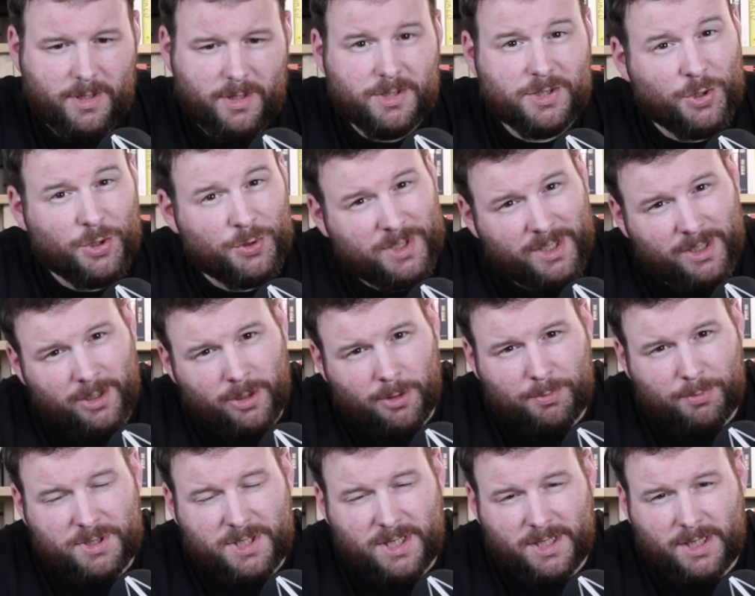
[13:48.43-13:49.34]
So it didn't
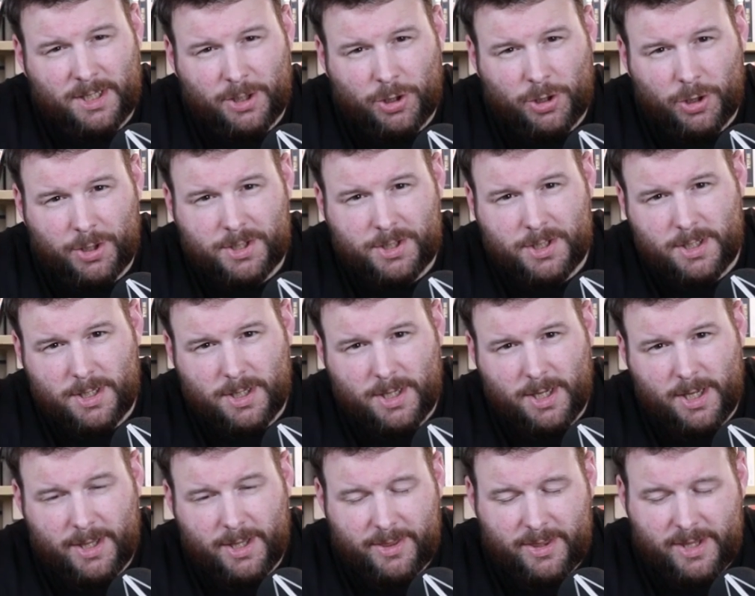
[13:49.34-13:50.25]
look particularly good
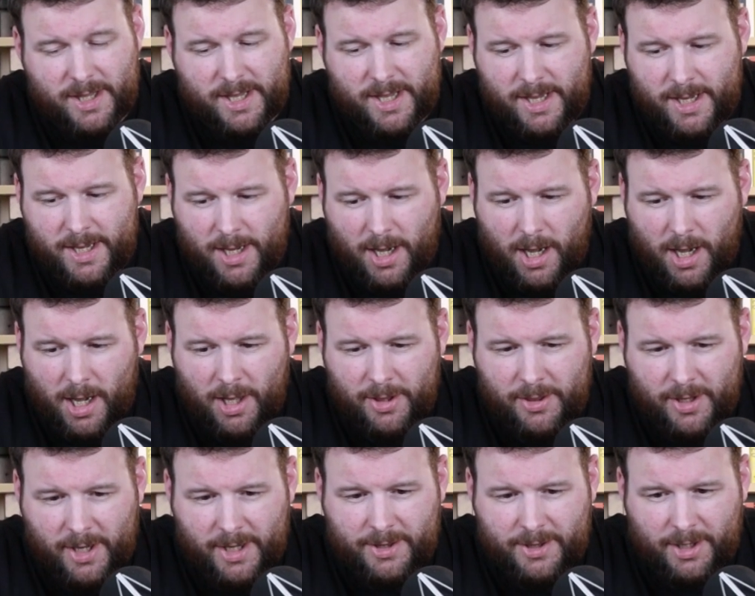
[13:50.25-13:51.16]
in the uh,
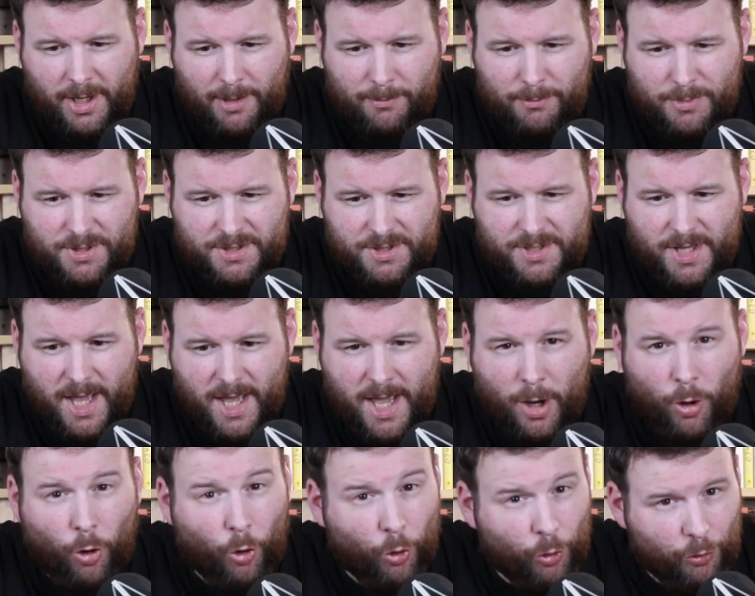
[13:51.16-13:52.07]
in the numbers
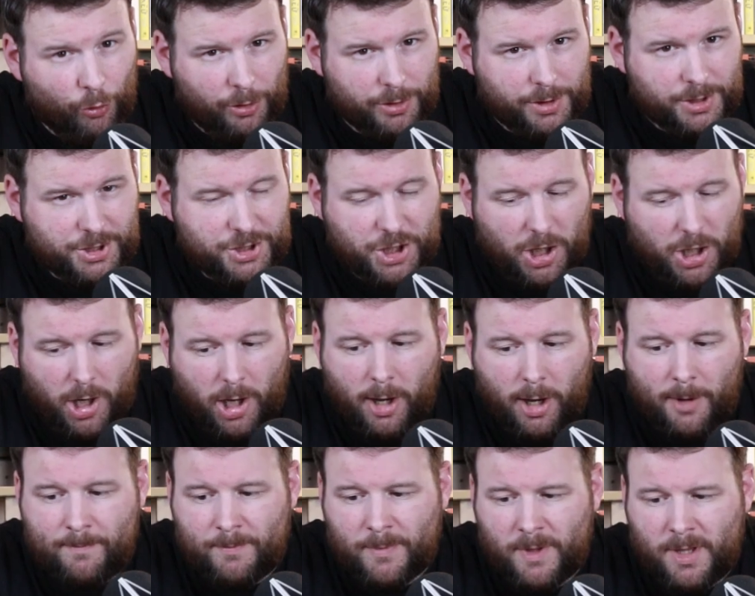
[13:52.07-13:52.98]
there or on the
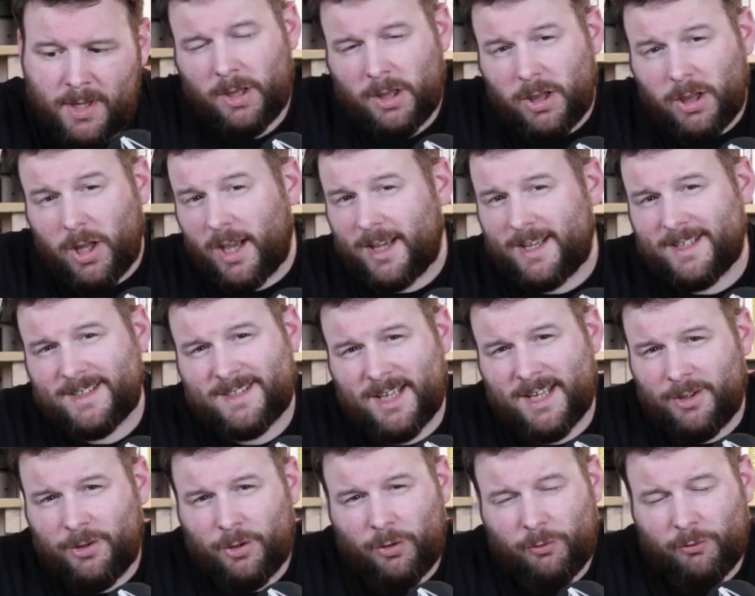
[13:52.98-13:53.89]
chart. Like I
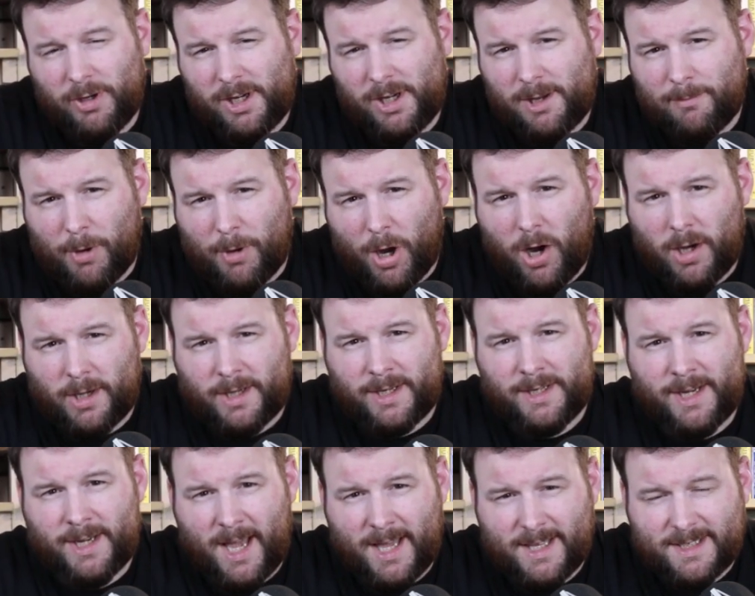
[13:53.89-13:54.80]
said, not really a
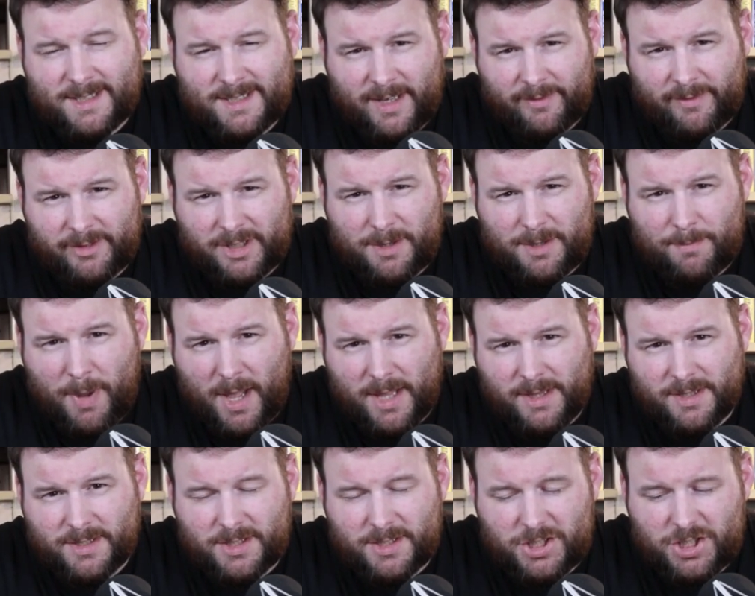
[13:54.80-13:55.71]
bargain at 70
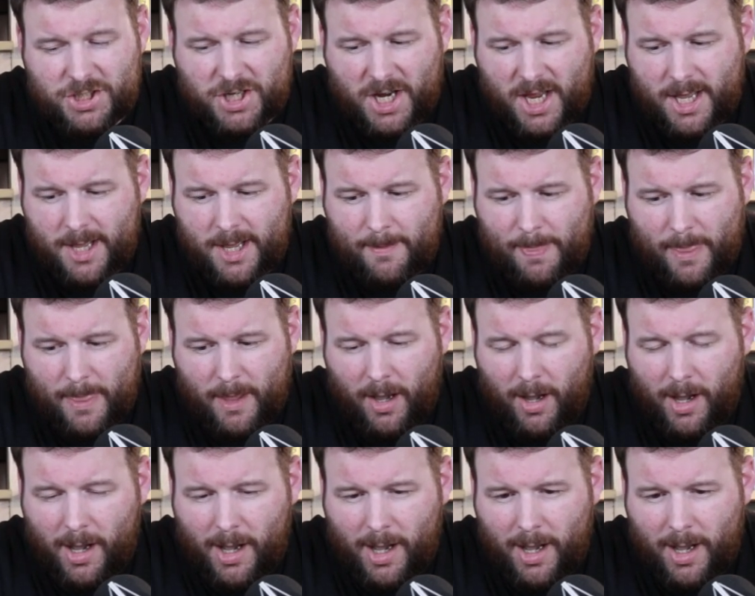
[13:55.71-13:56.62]
pence a share.
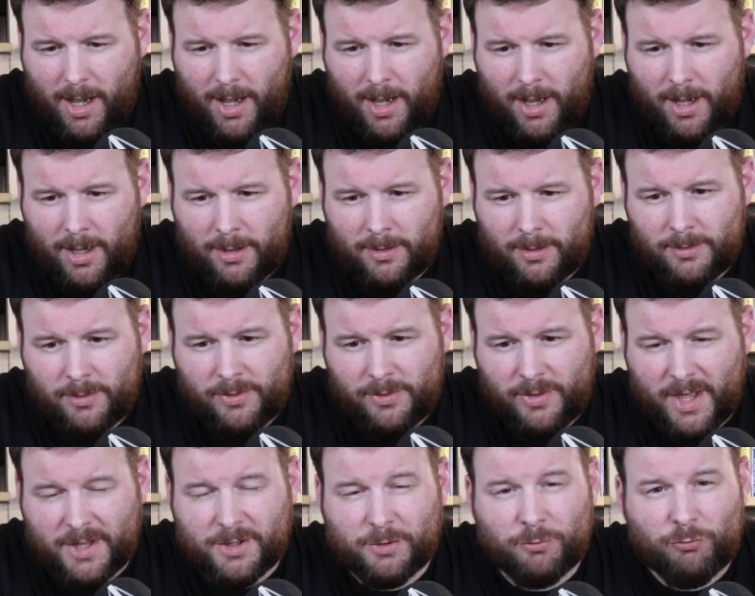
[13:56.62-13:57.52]
Uh,
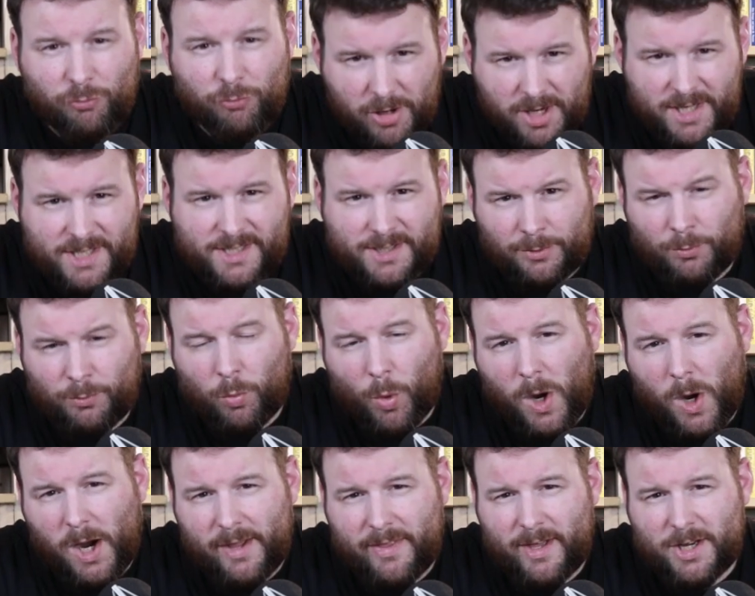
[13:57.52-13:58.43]
there's a reason
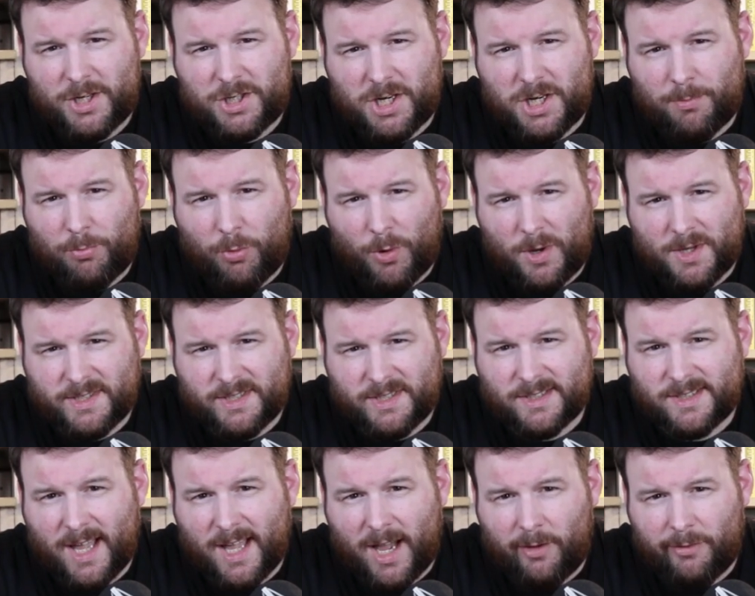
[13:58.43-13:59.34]
why that share price
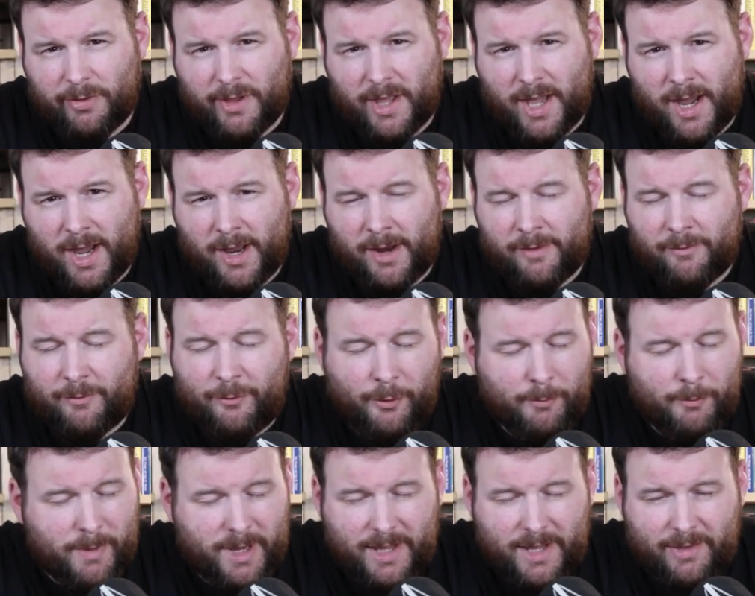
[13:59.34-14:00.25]
is down there, and
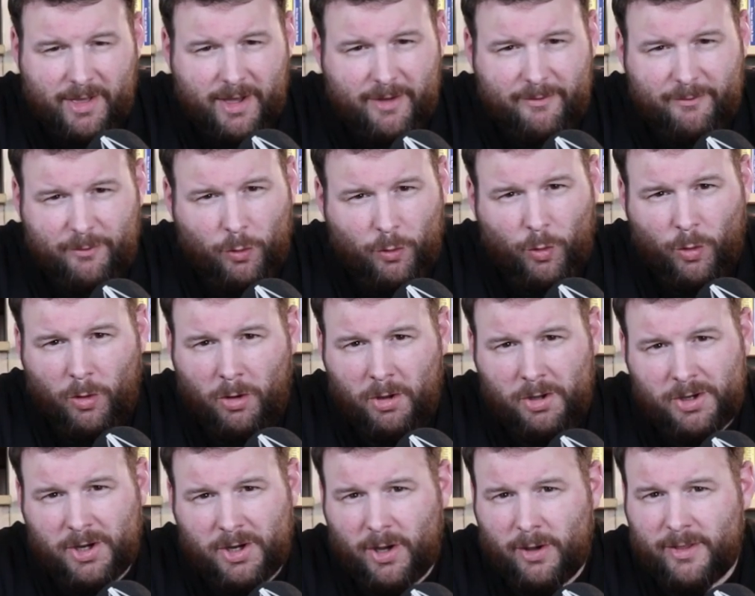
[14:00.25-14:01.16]
for me, therefore,
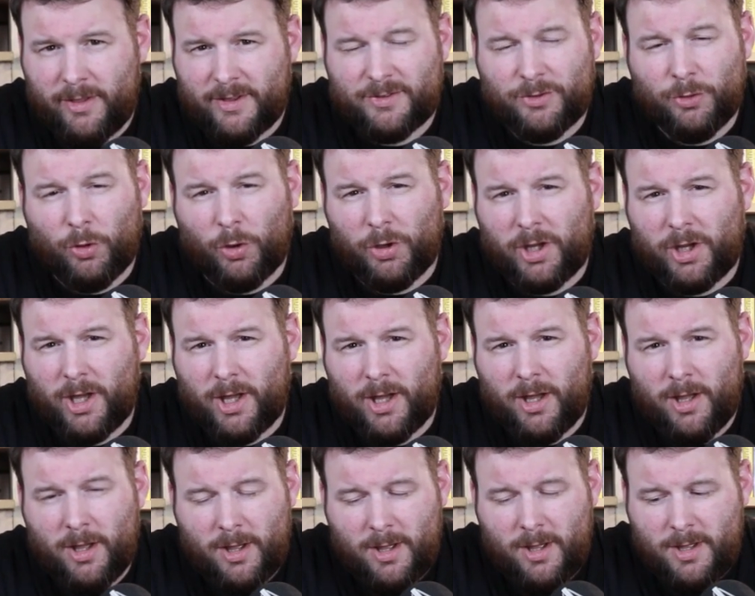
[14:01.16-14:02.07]
you know, it's not
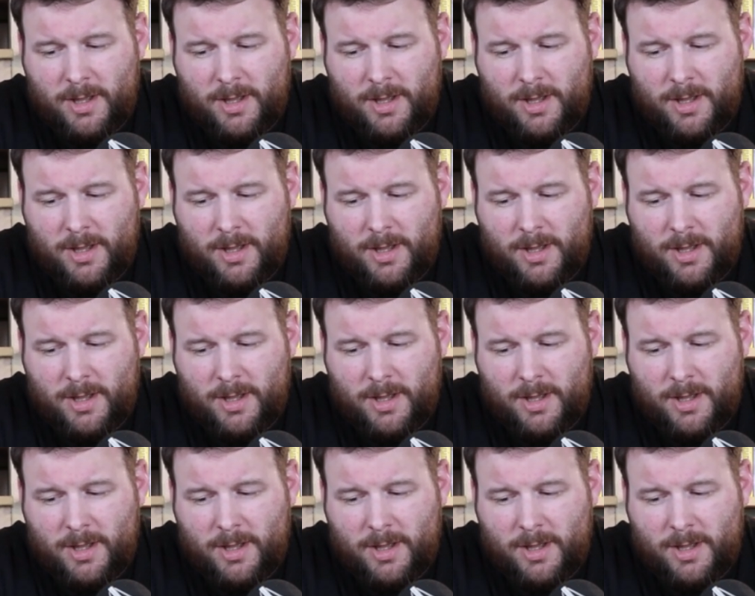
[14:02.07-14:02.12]
a